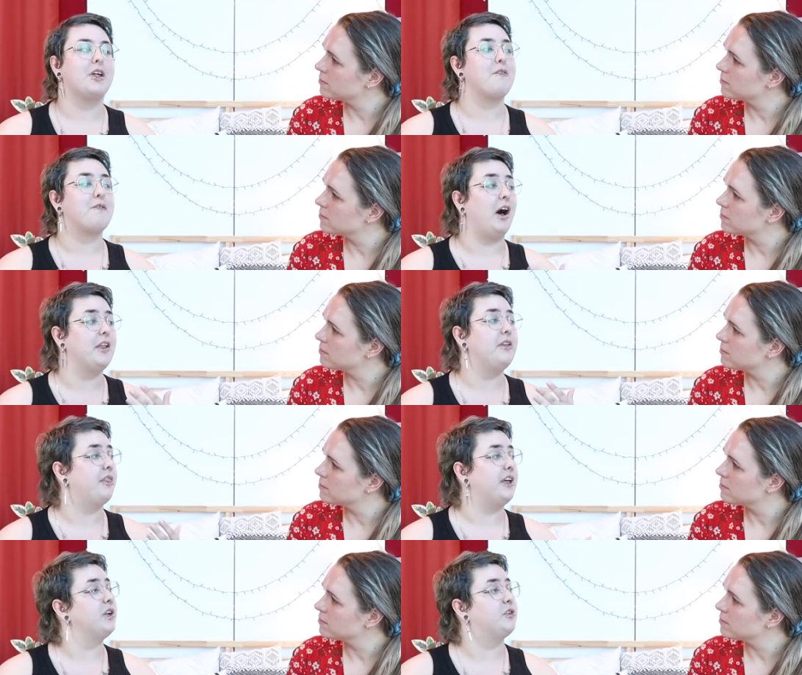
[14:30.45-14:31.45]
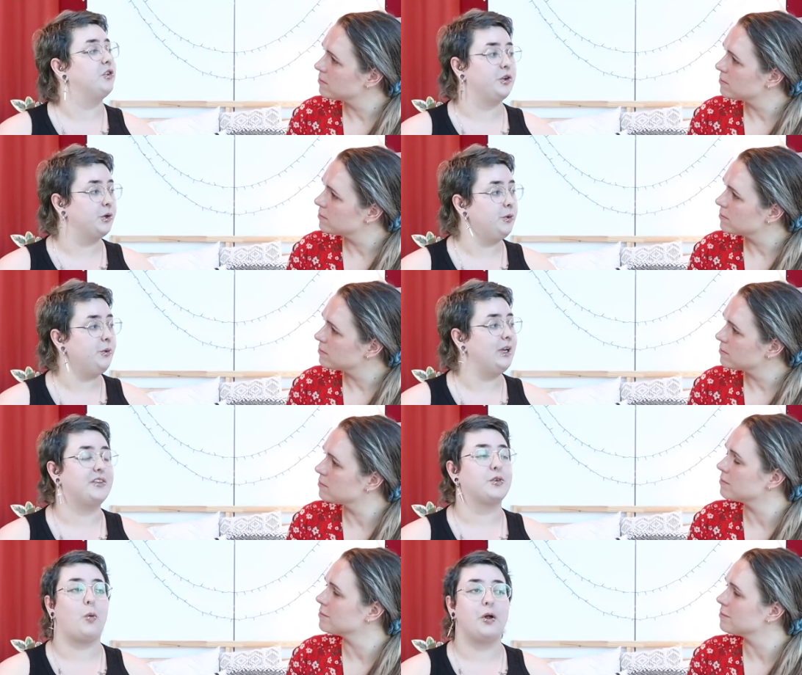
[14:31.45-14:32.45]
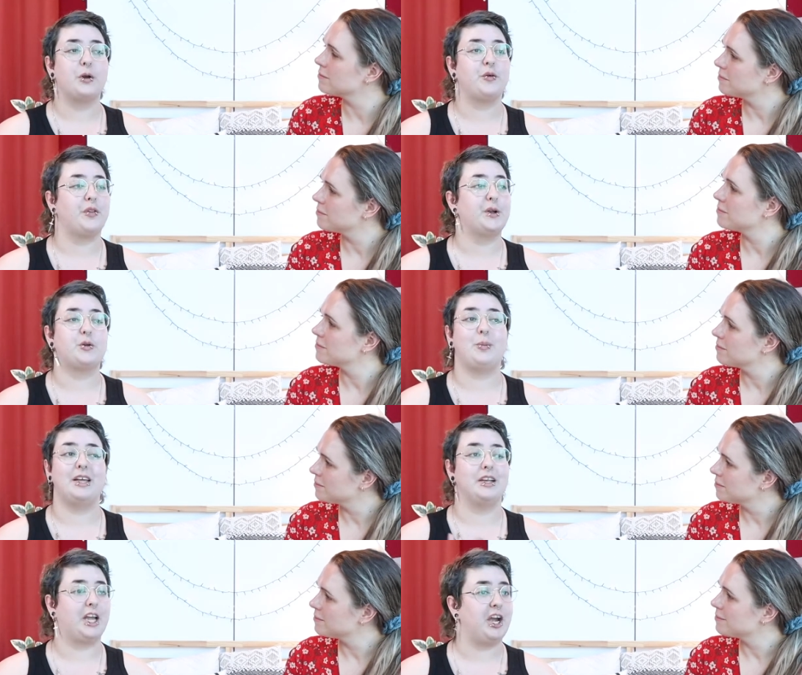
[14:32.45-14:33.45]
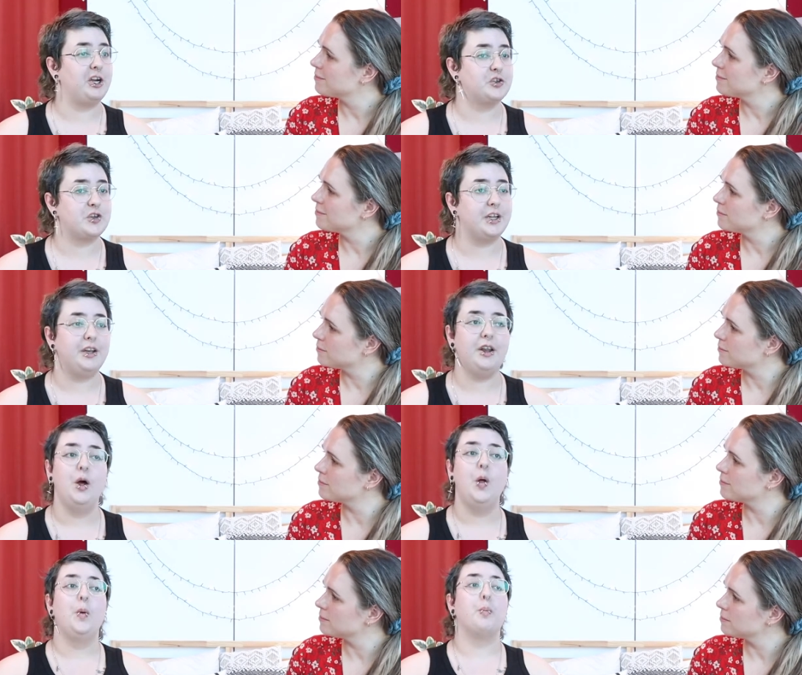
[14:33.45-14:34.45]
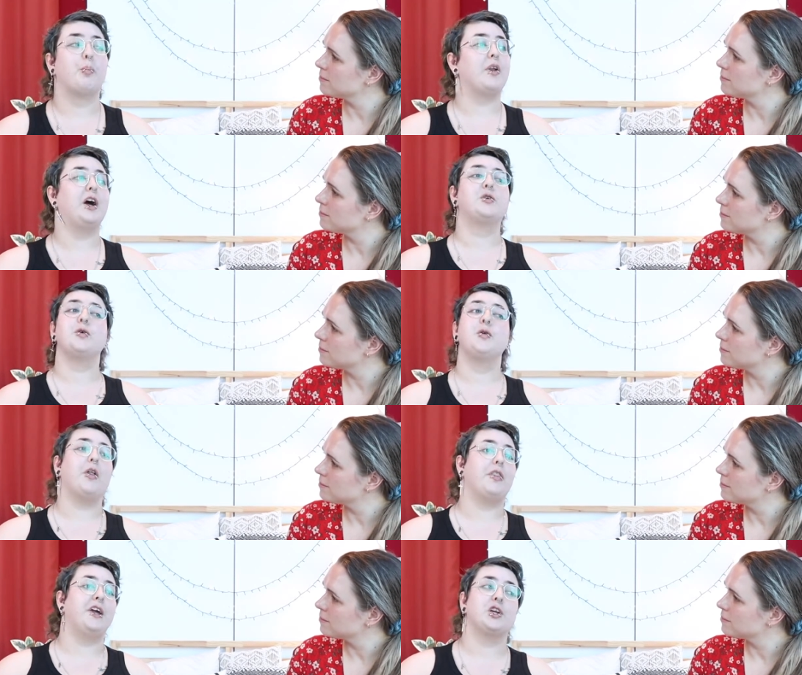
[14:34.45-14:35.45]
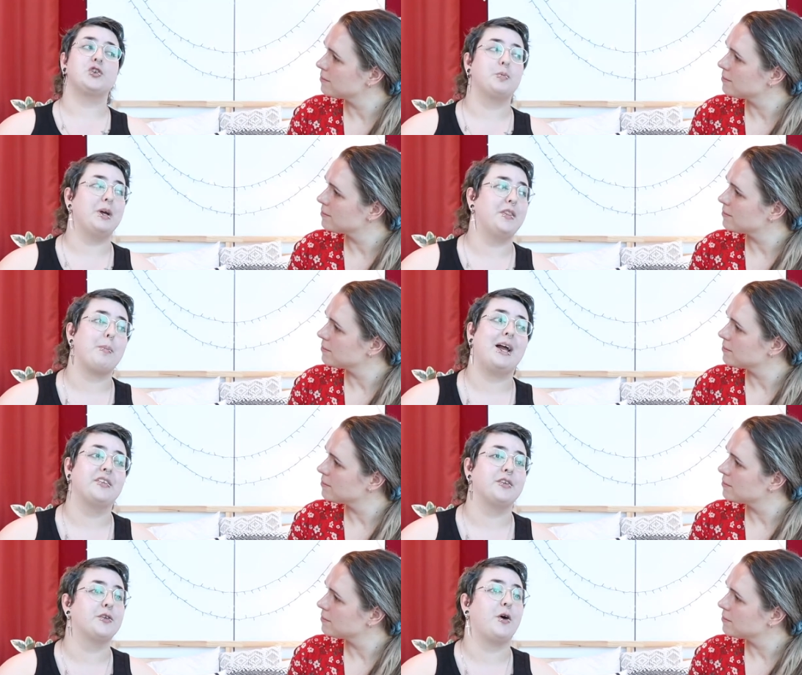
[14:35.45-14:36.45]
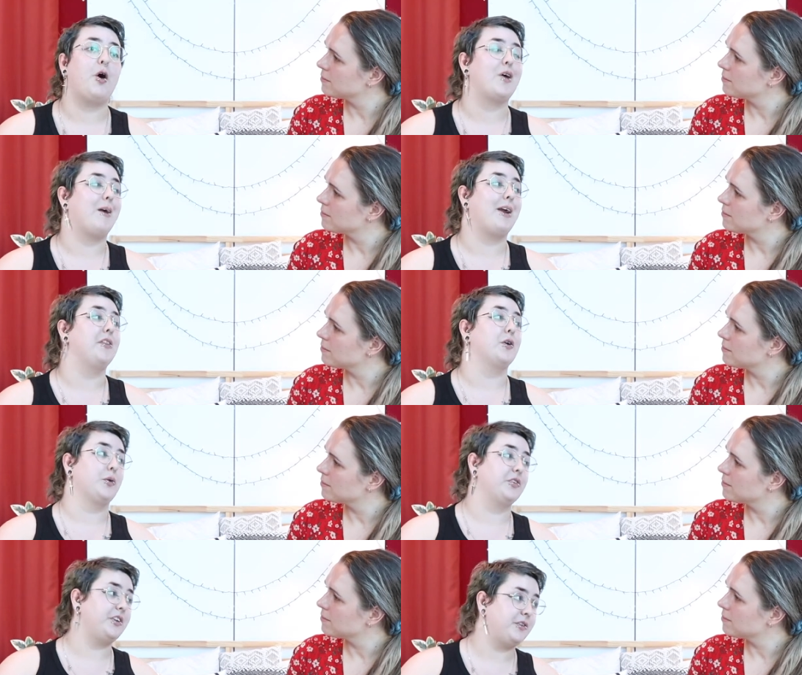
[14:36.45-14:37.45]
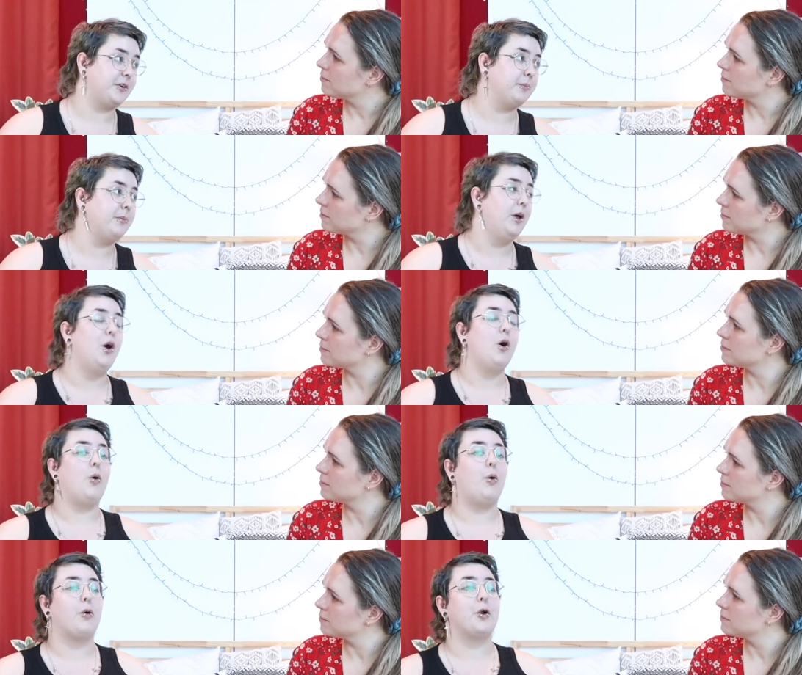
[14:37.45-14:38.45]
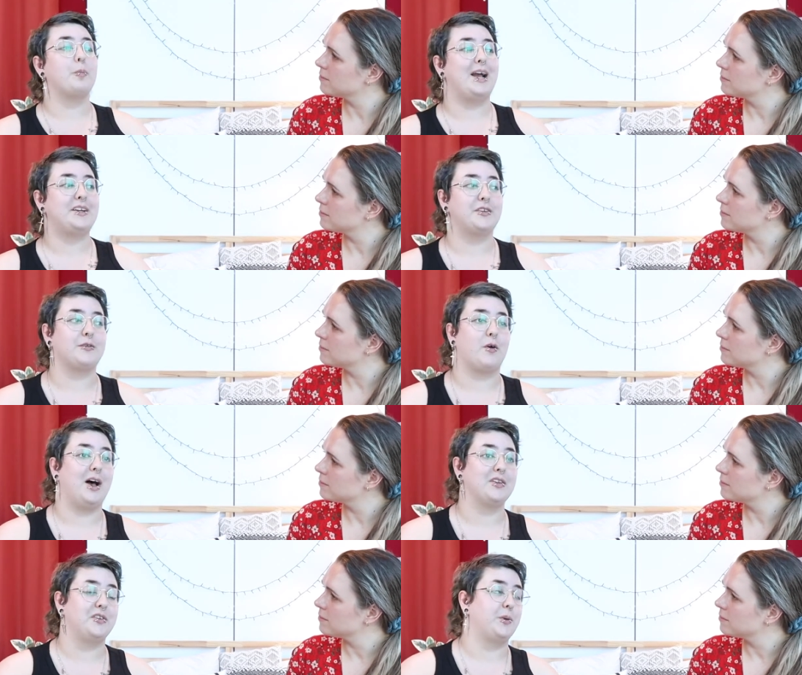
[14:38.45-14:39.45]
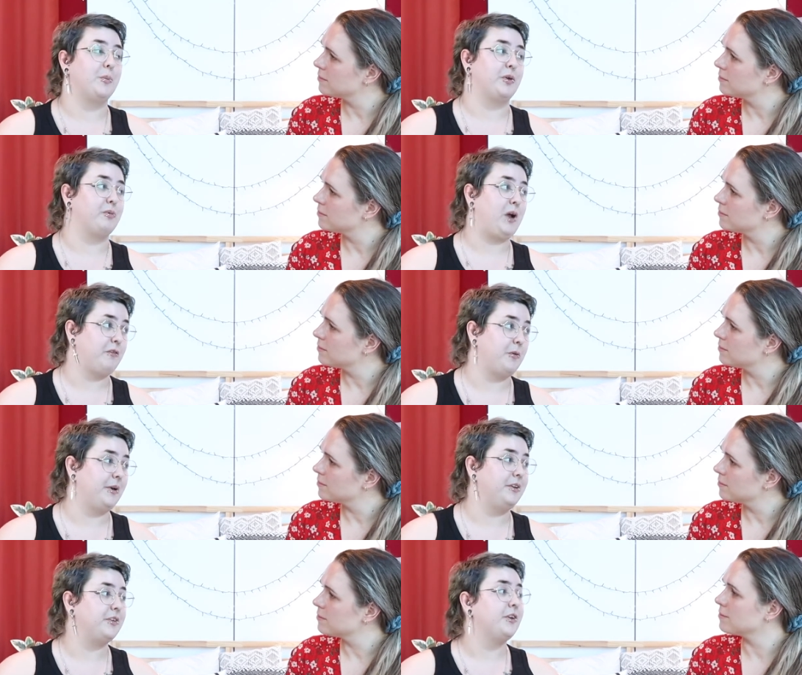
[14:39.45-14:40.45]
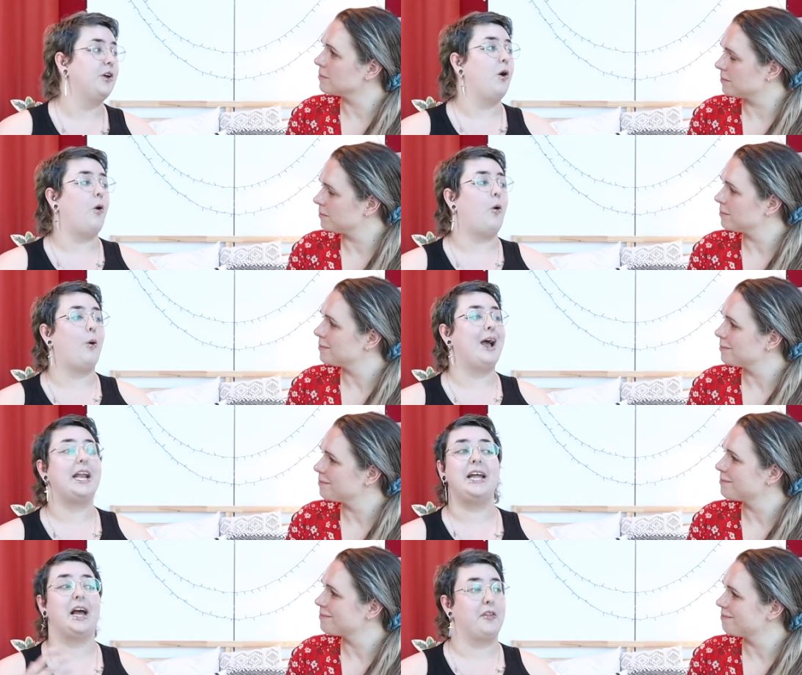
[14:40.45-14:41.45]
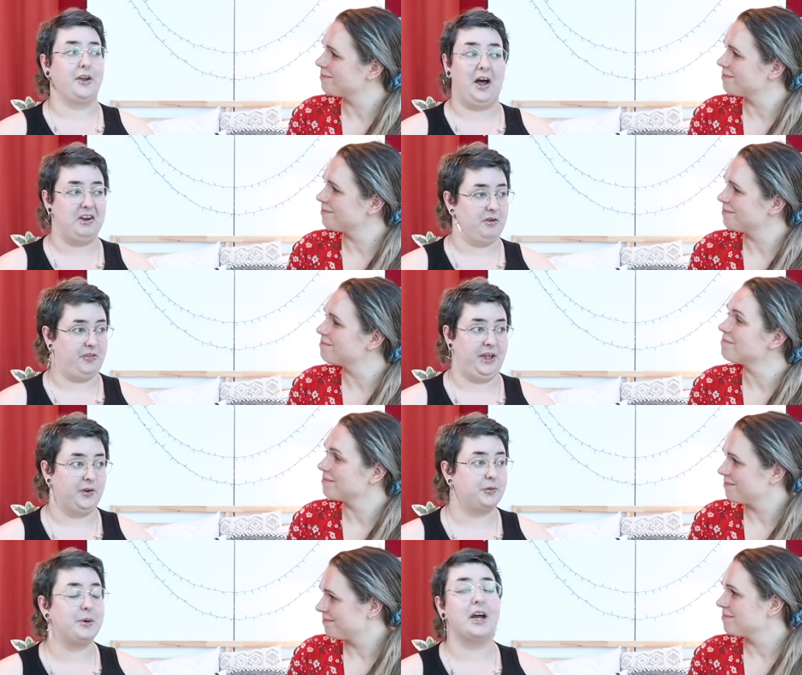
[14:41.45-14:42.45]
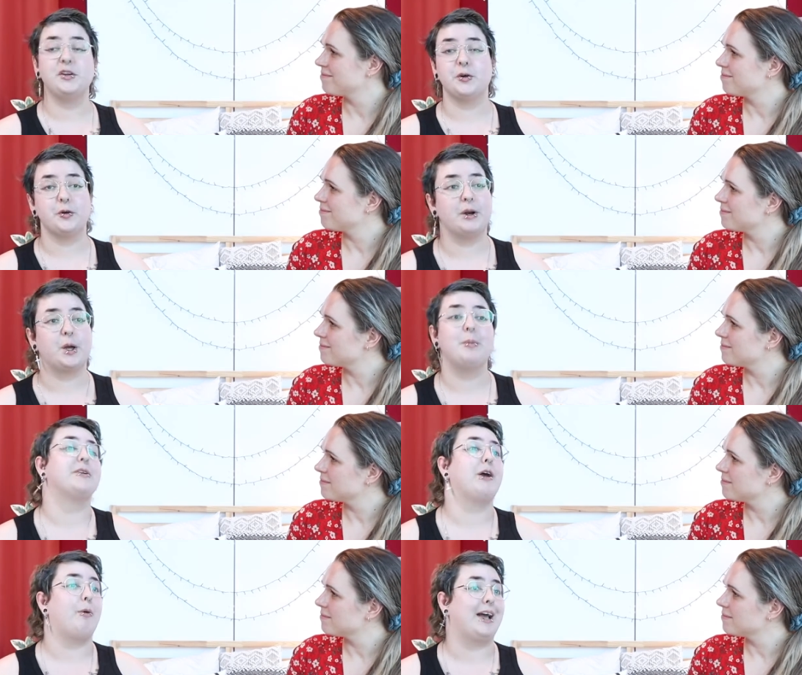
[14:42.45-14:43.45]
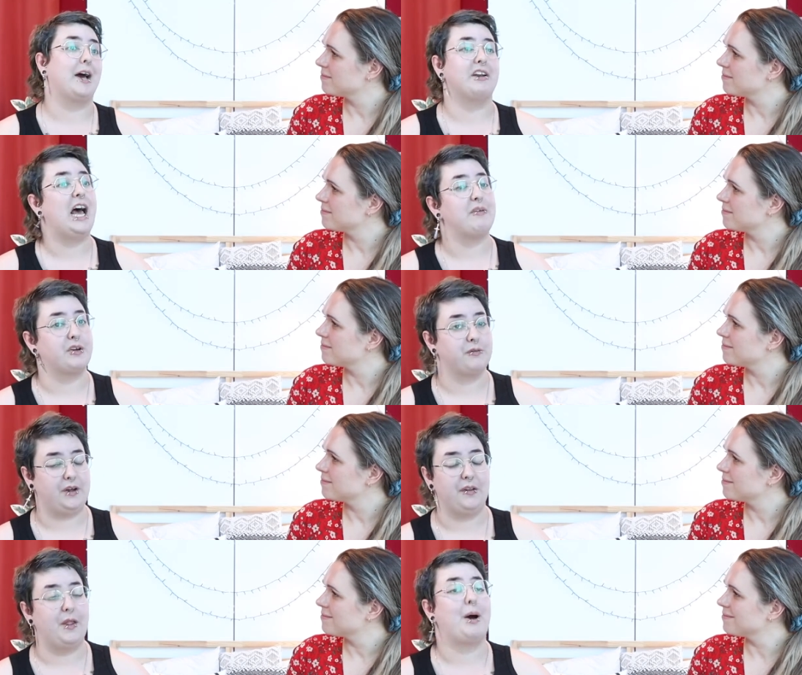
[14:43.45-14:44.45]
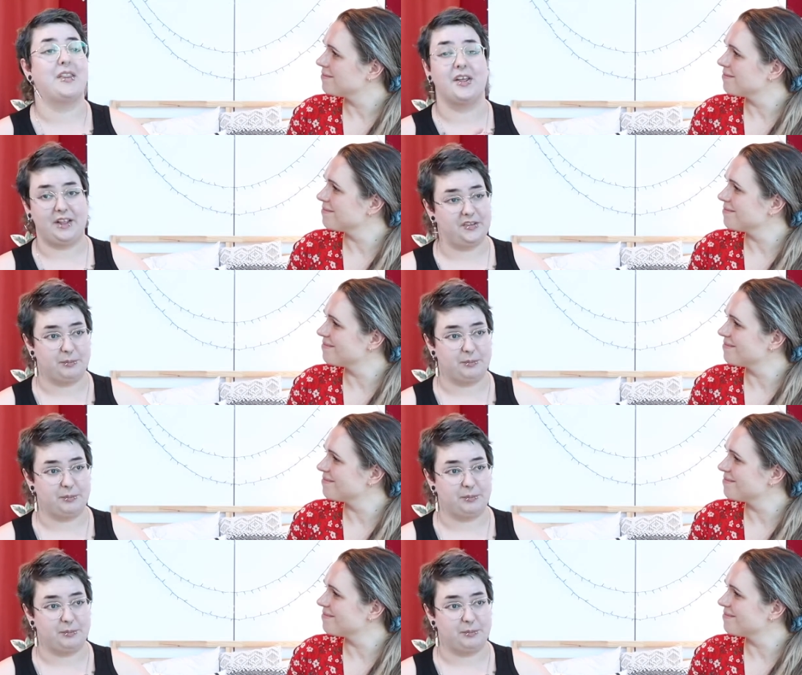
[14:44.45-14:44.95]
Speaker 1: and fun thing to do. It's a wonderful thing to be engaged in, but I do not think it should be the basis of our ethical system or on basis for our systems of government or any other kind of things. But I do recommend going out and having fun though, I think that's